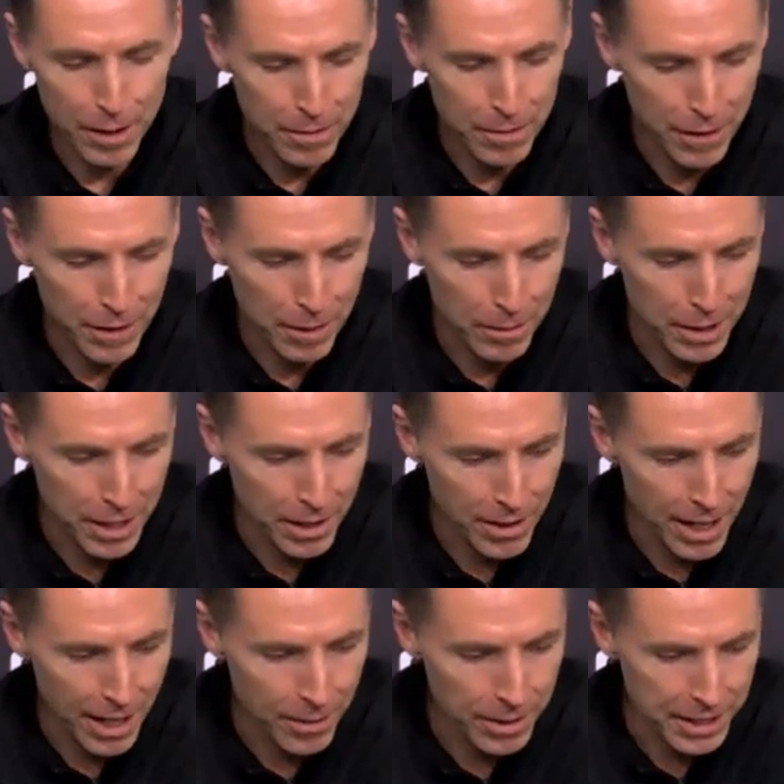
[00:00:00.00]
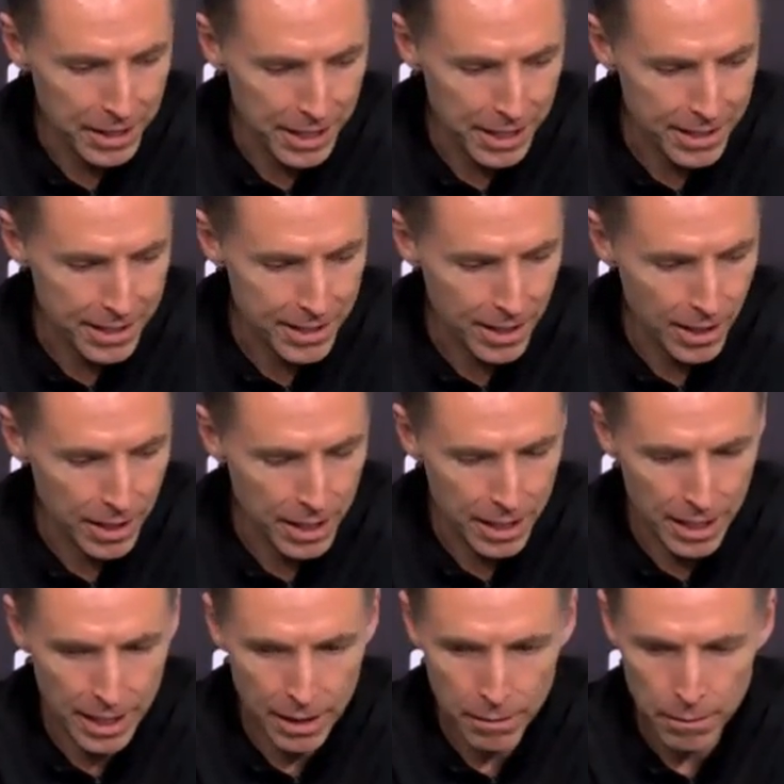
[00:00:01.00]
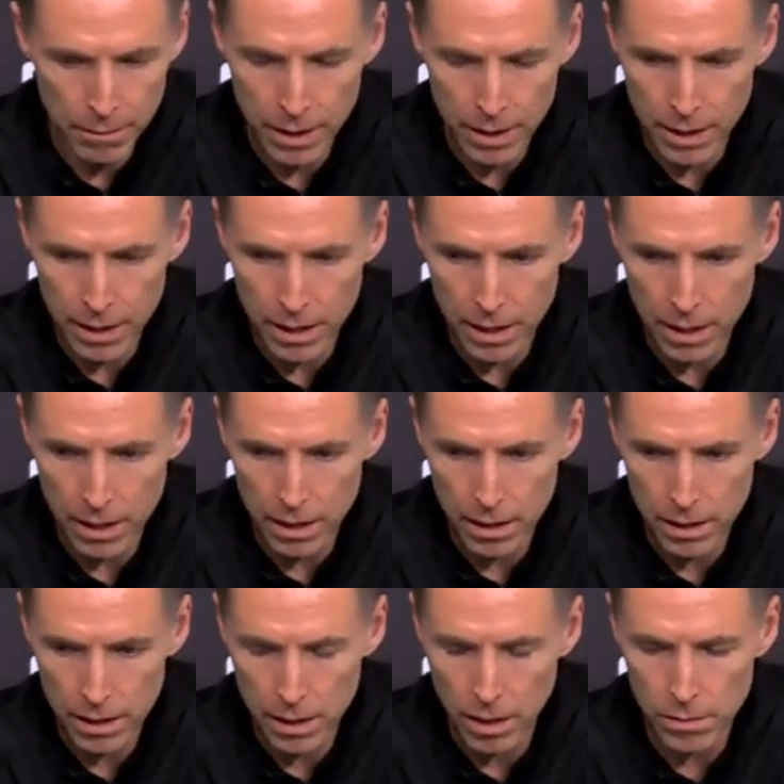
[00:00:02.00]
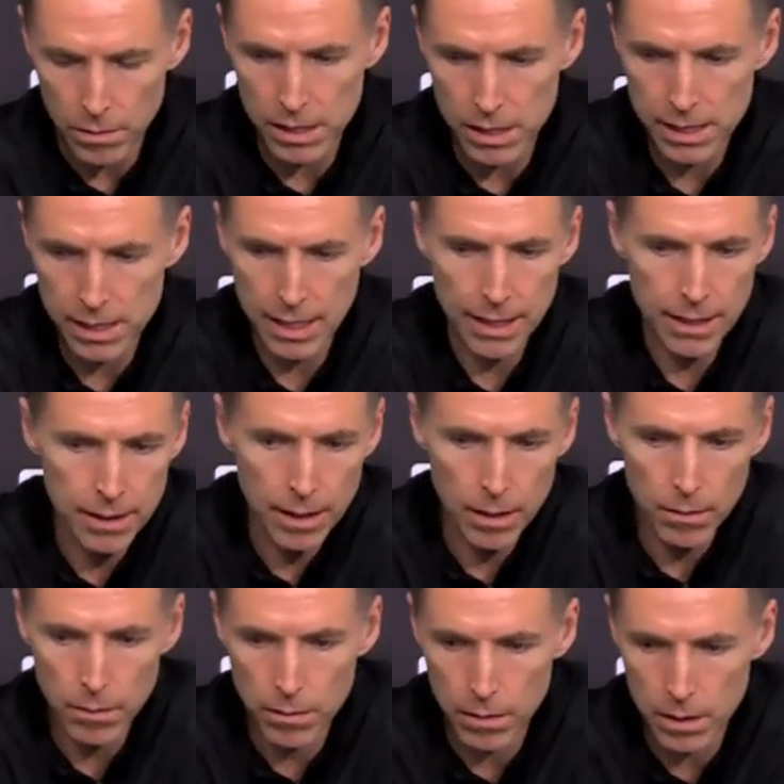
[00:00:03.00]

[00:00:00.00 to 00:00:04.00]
fumbling around we did at the start of the game, but you know, we just tightened up.